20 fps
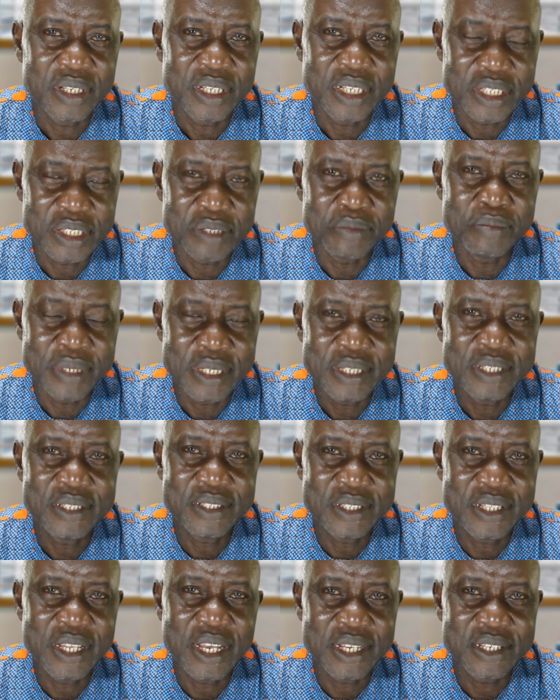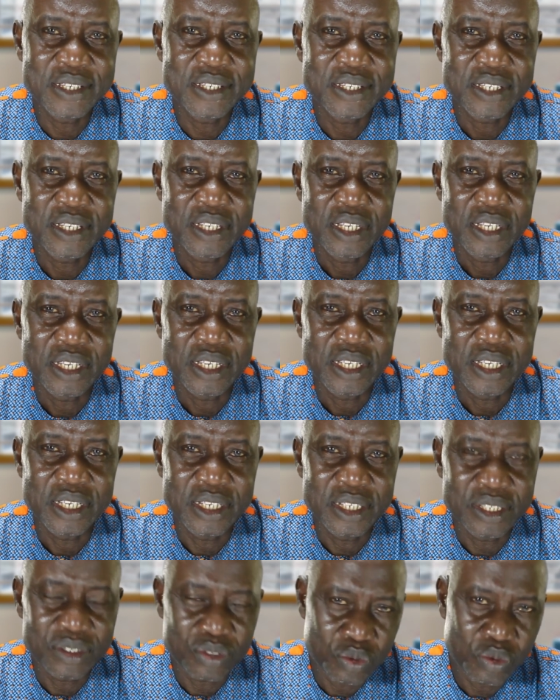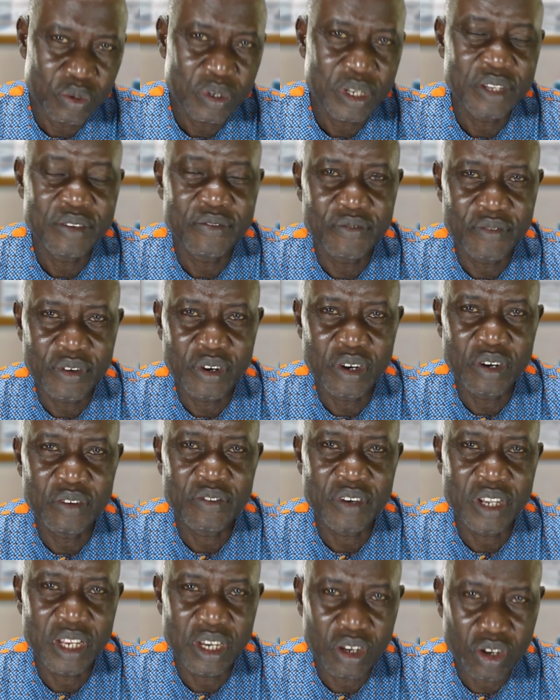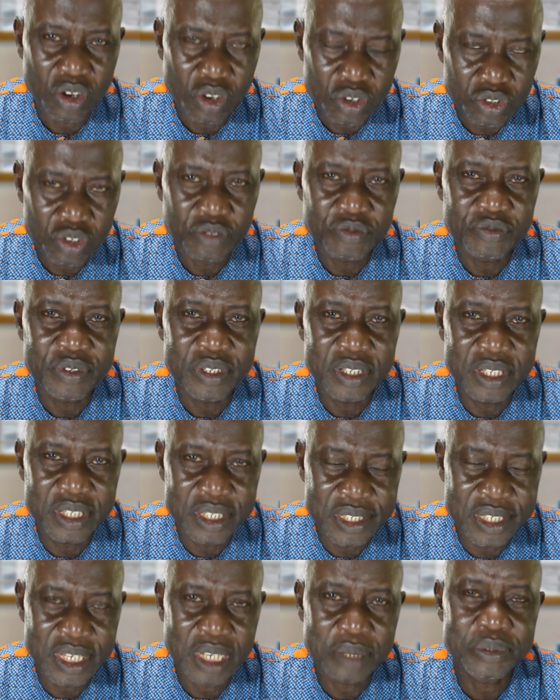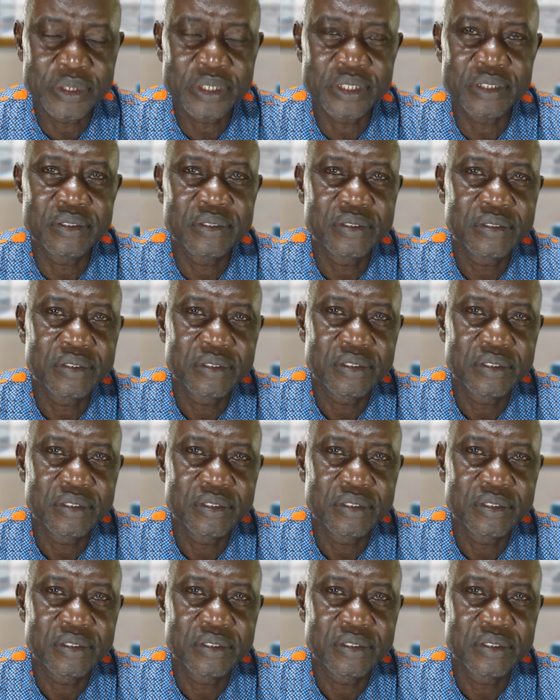it means that it will involve a lot of deception.